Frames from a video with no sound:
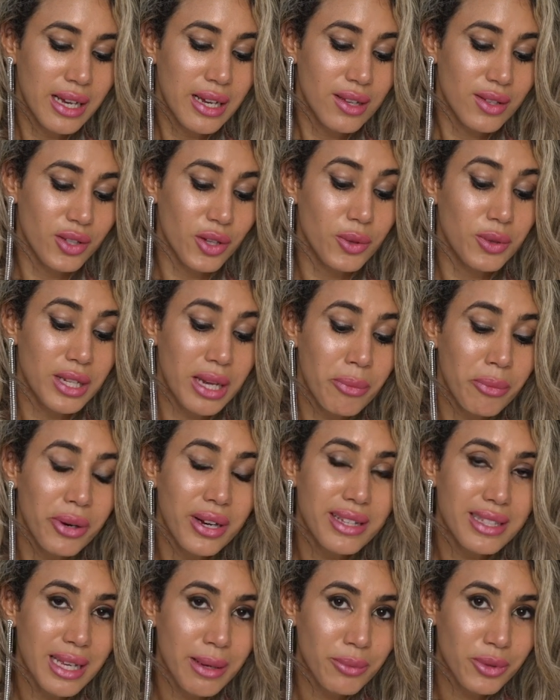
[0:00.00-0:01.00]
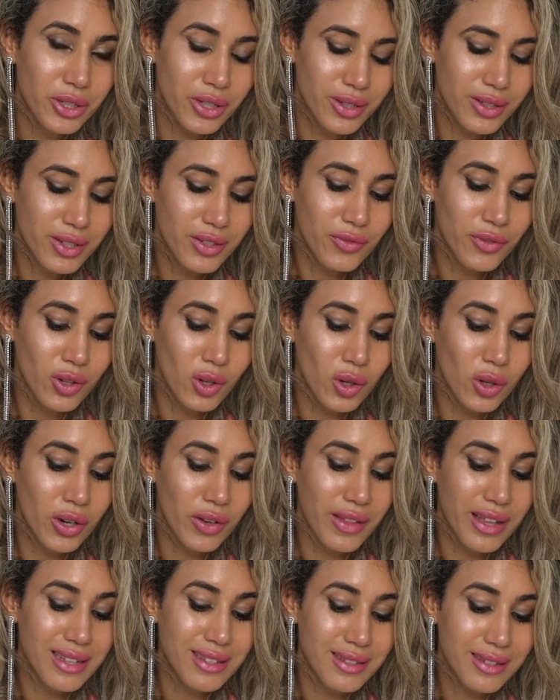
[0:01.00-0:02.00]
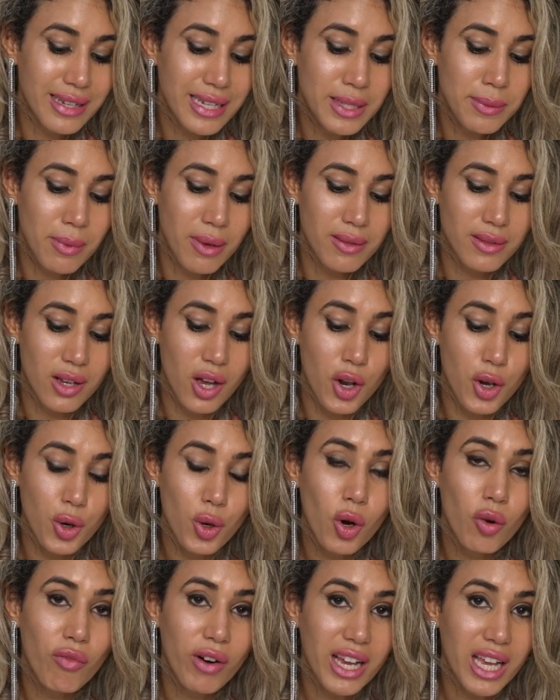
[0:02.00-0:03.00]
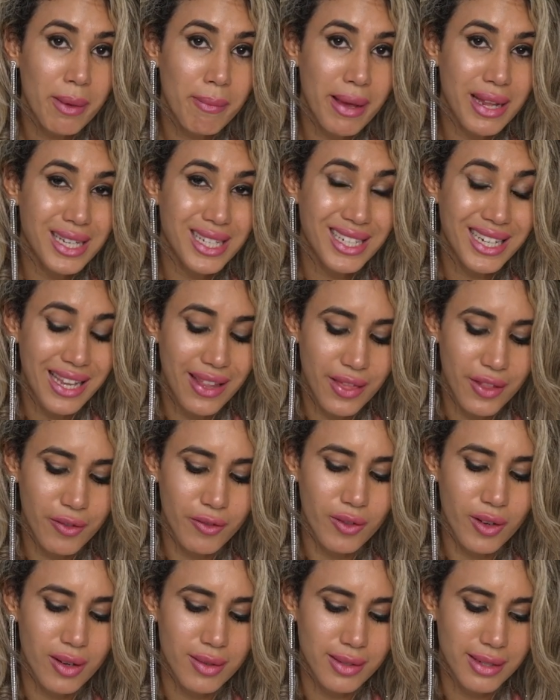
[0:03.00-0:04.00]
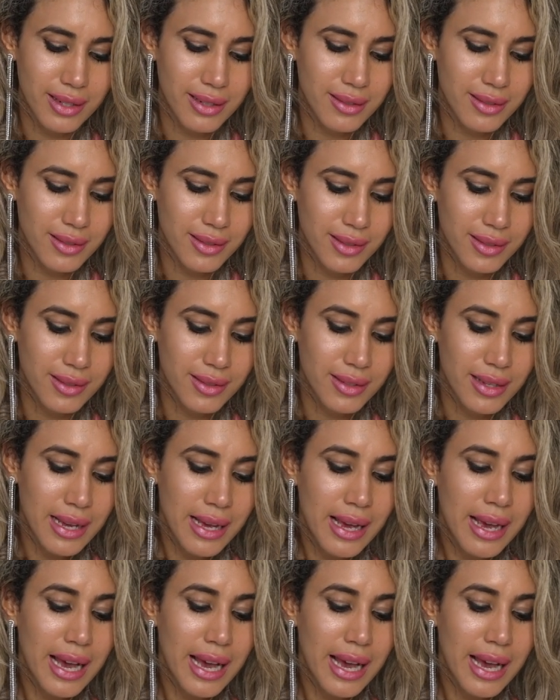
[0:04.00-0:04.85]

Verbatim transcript: So, temporary exemptions for longer than six months are not recommended in the first instance,